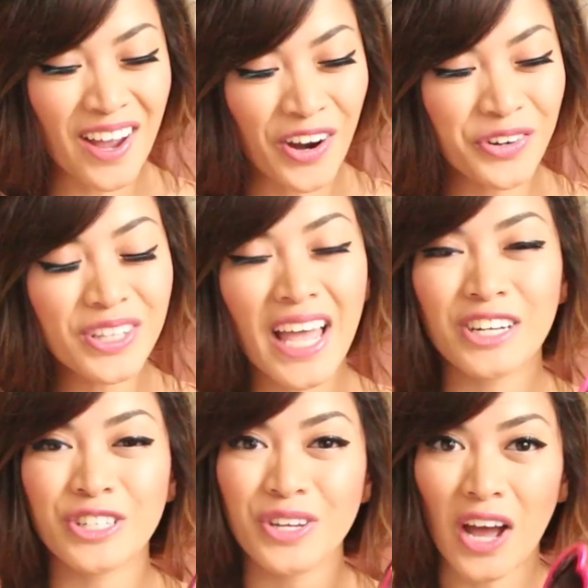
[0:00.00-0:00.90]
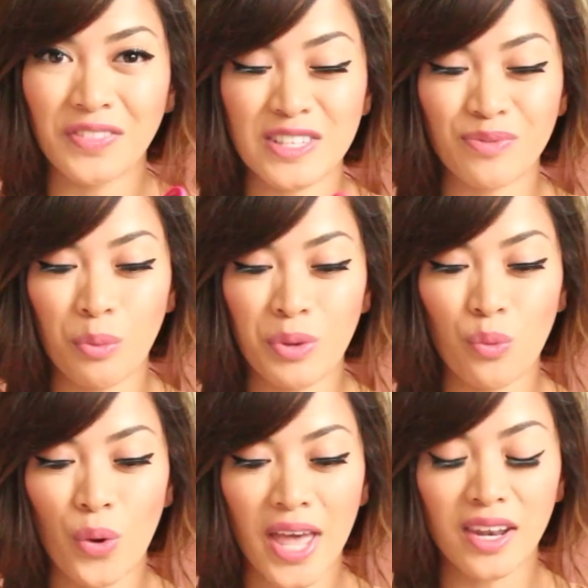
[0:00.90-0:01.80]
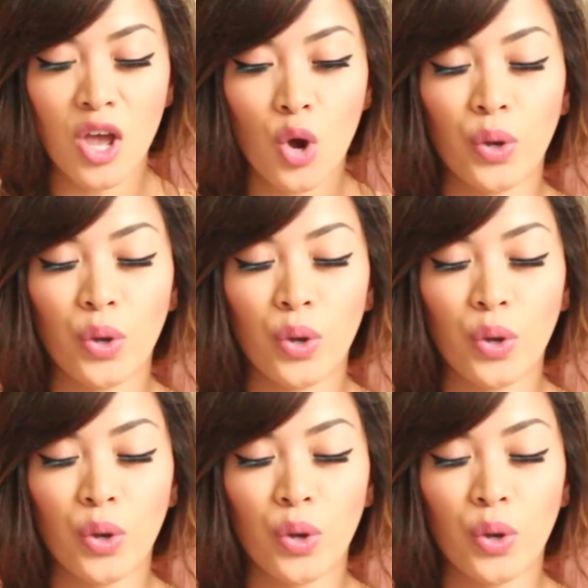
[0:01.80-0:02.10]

Arnold actually got this for me when